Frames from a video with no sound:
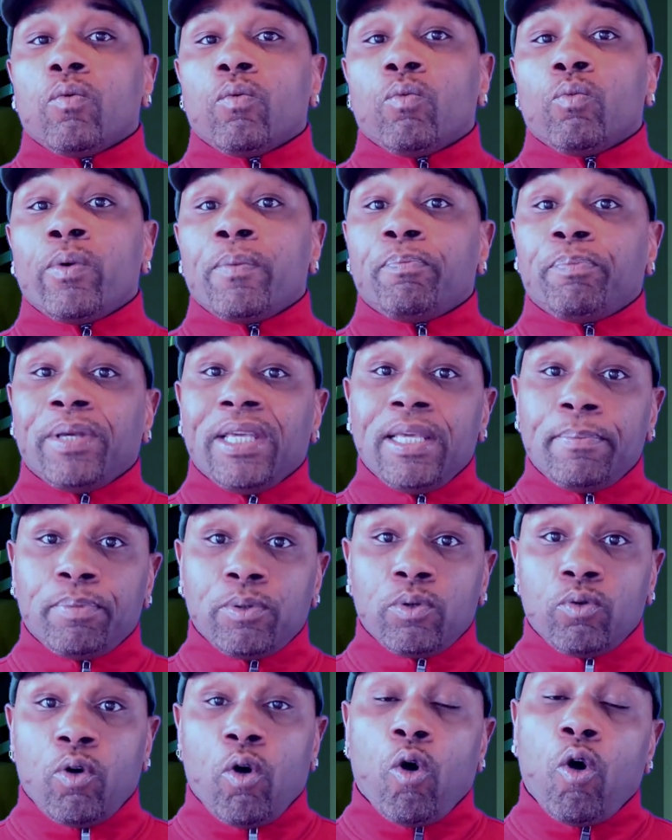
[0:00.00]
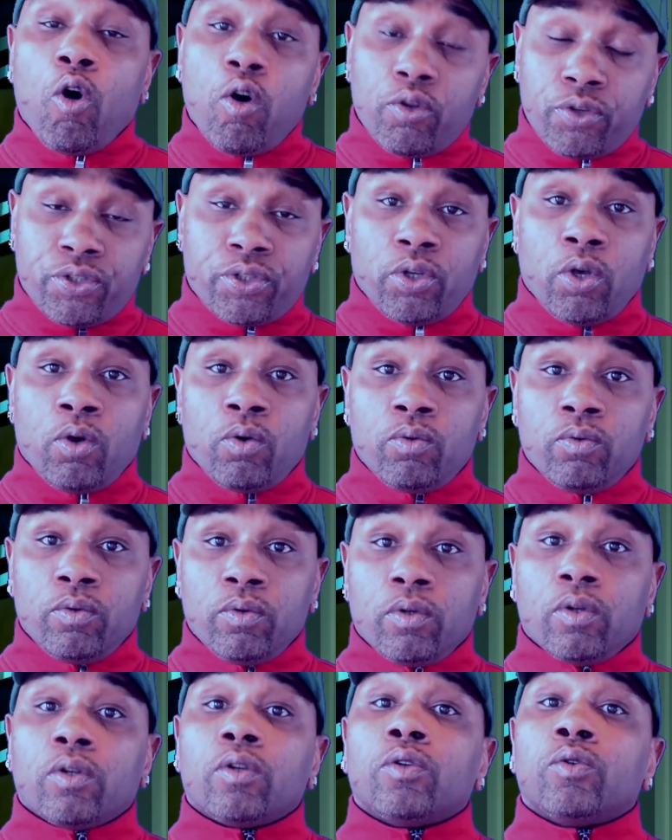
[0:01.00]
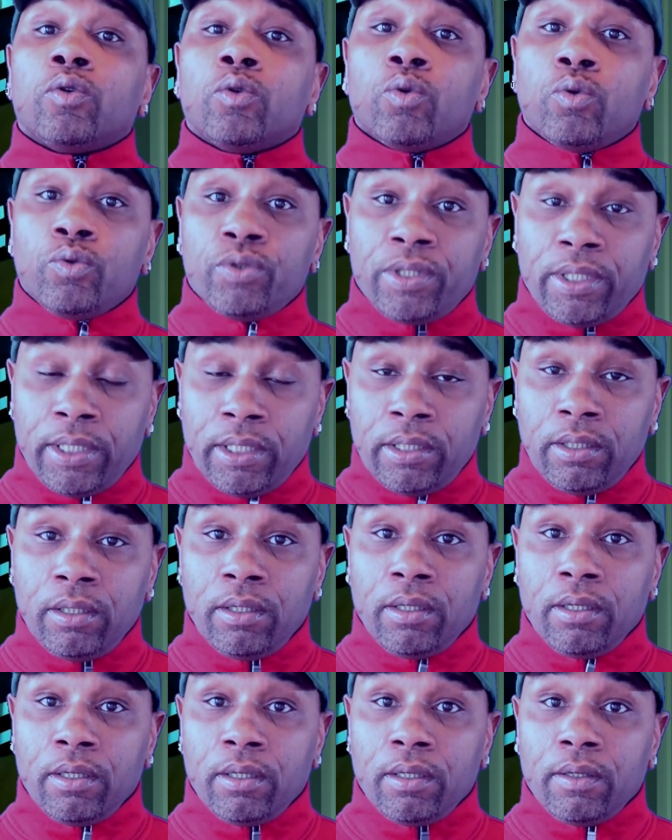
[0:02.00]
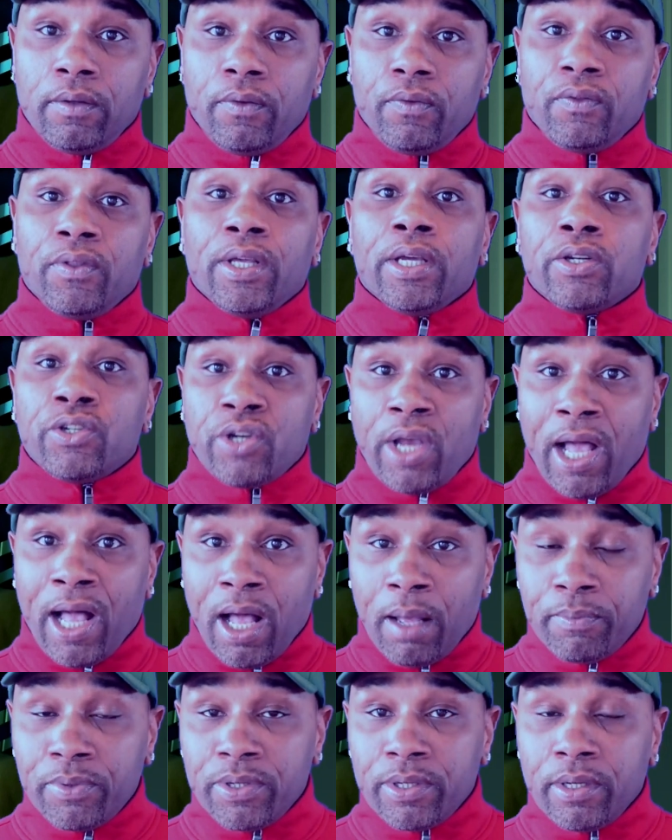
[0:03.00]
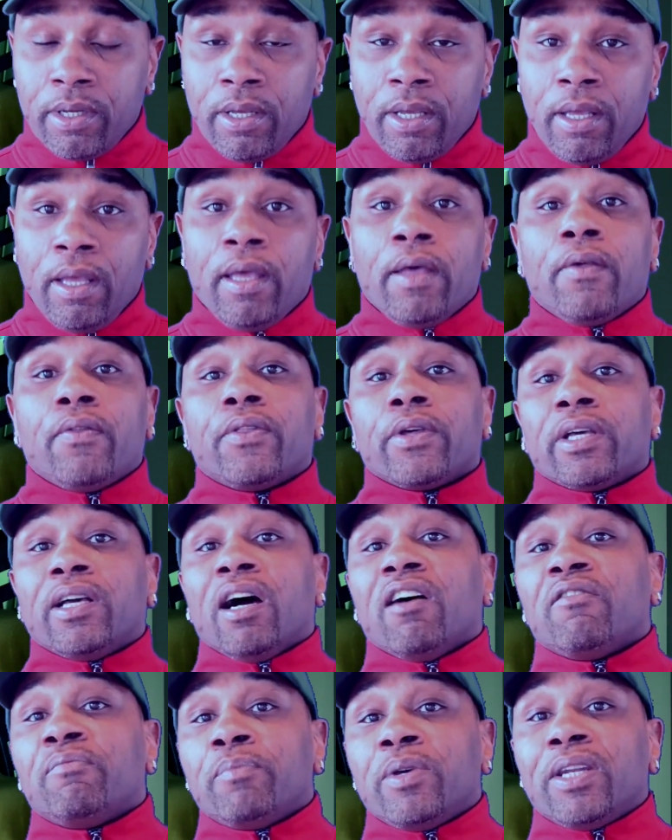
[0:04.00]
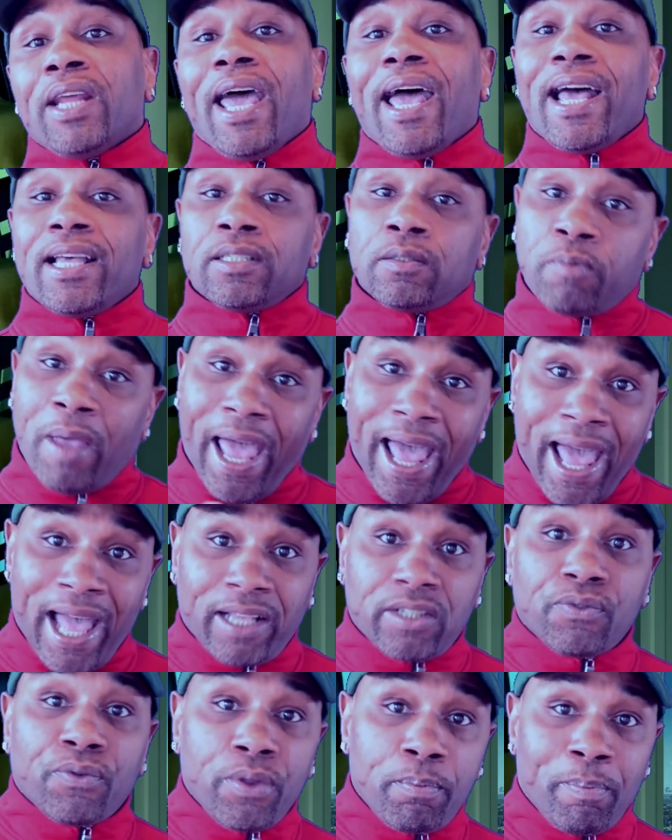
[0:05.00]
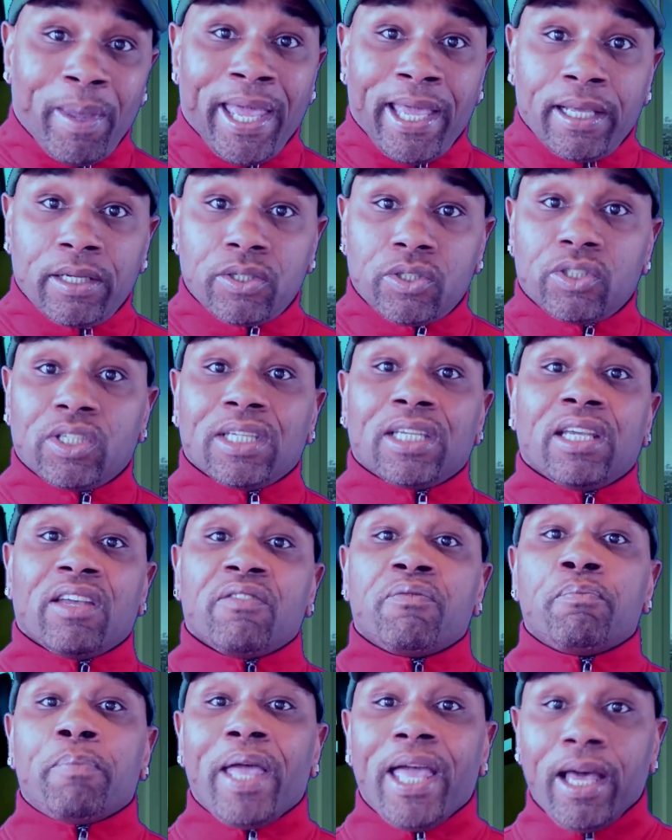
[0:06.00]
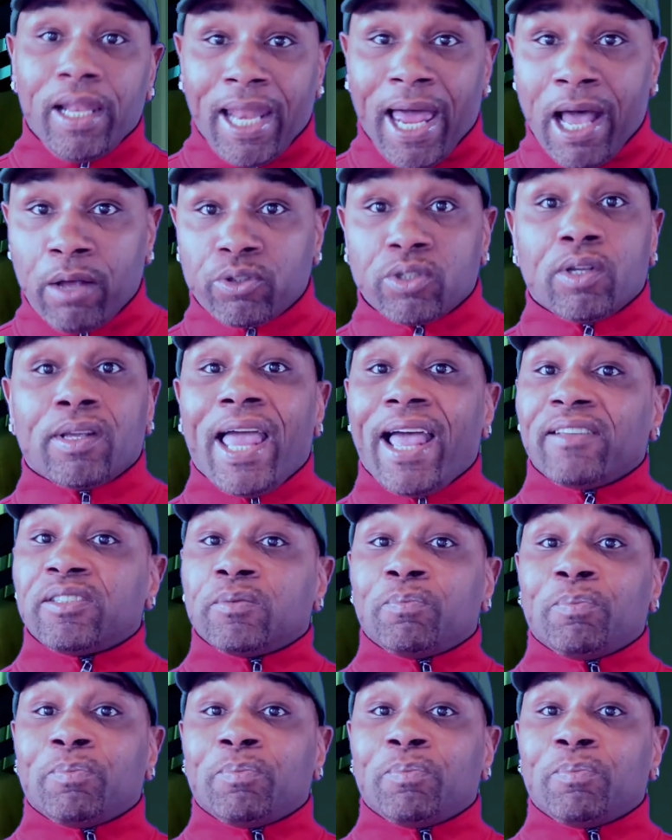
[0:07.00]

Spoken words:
With people also losing their jobs, The government has asked for banks to give bailouts. It has